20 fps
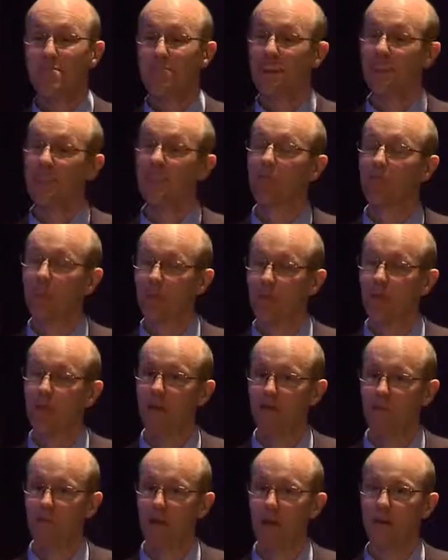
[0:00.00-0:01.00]
makes a big
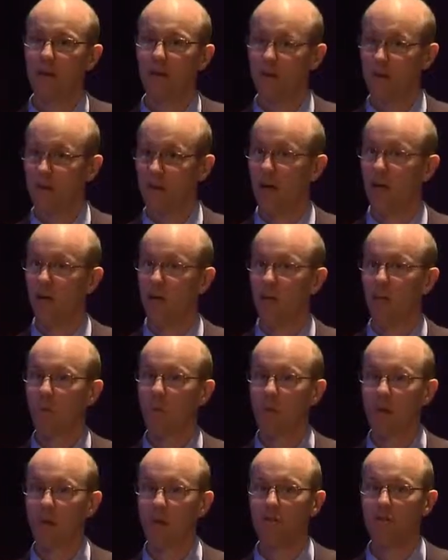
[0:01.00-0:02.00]
impact on the answer that
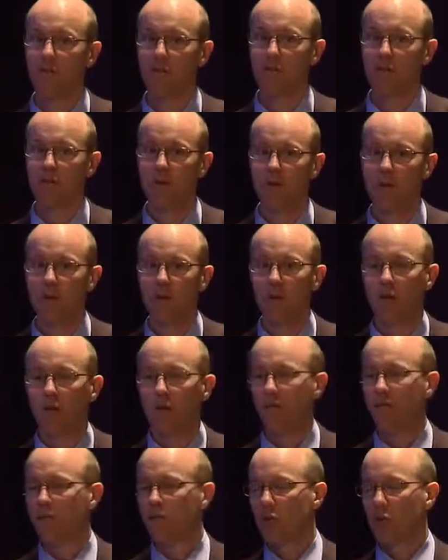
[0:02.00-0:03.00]
we get to.
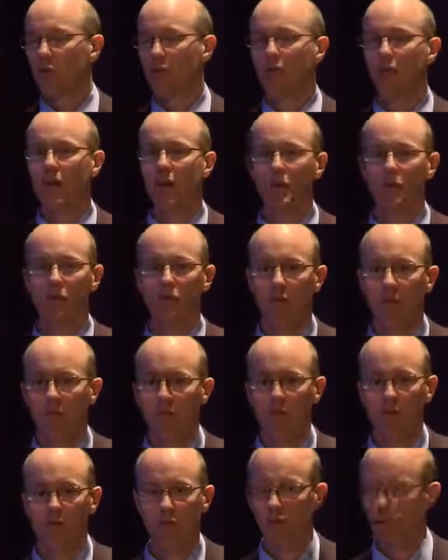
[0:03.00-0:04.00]
So our frames of
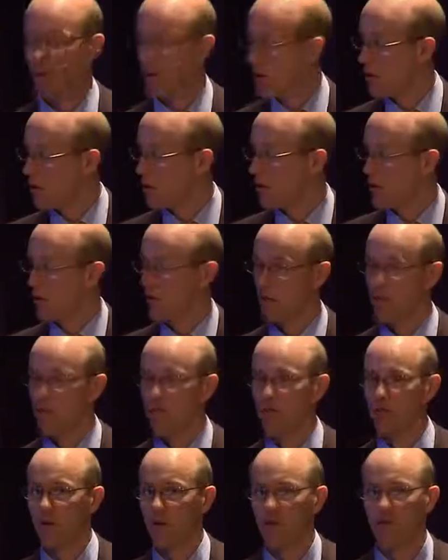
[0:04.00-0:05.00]
reference here, and I think
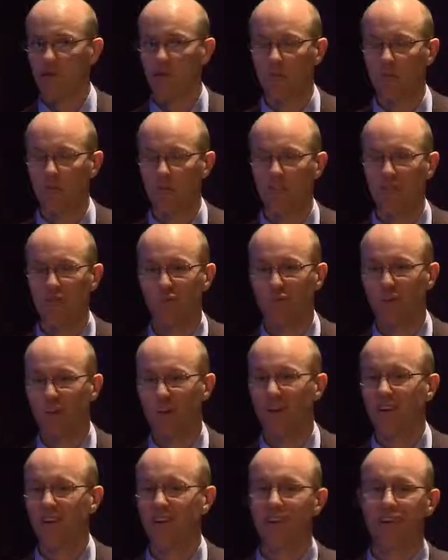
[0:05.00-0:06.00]
Nidhi's touched on some of these as
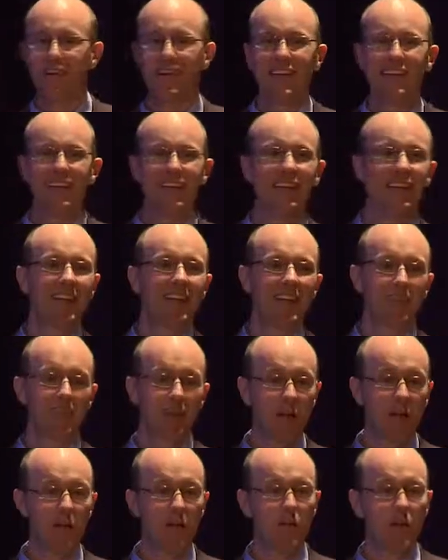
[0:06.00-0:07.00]
well, clearly the
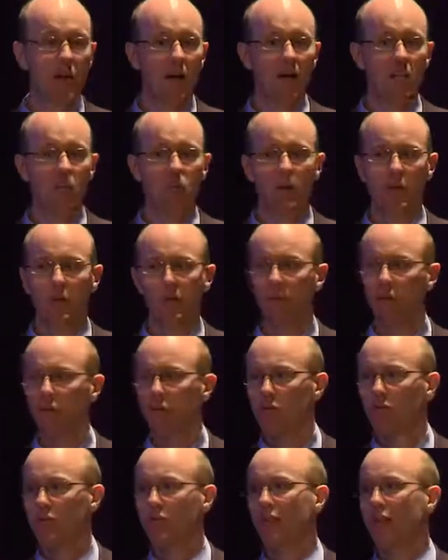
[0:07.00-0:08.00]
benchmarks we
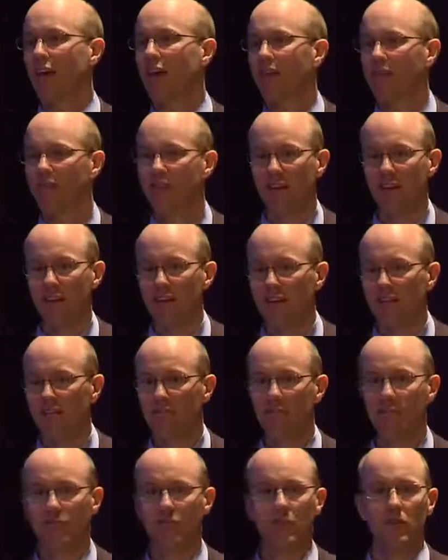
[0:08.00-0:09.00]
use, the asset class
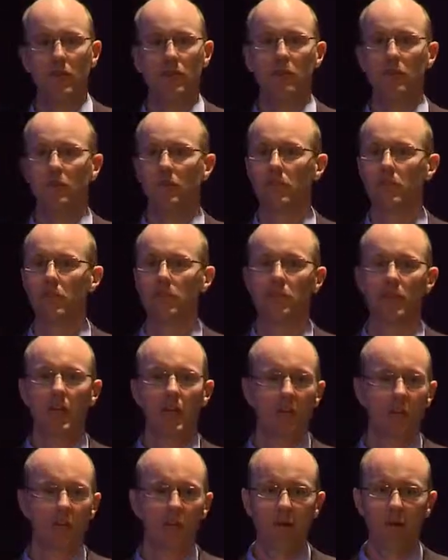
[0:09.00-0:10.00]
definitions, the
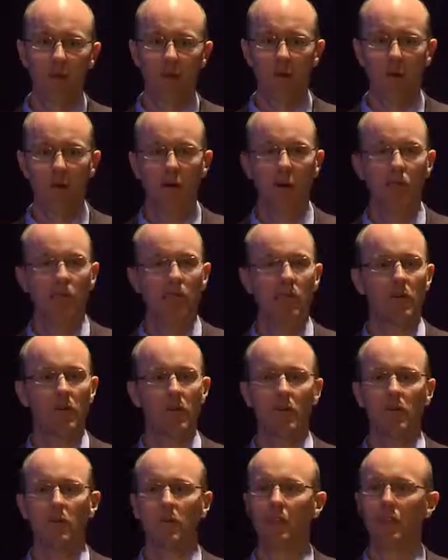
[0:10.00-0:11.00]
geographic
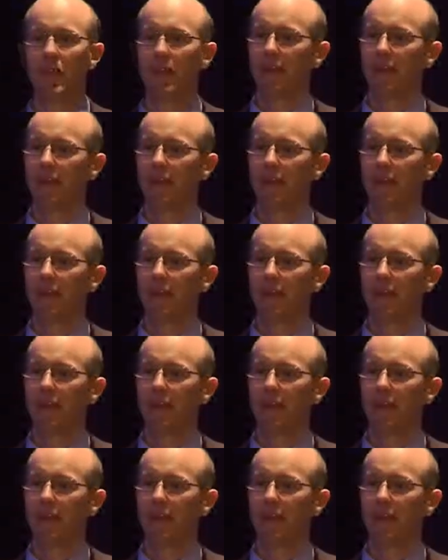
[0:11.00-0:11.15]
boundaries,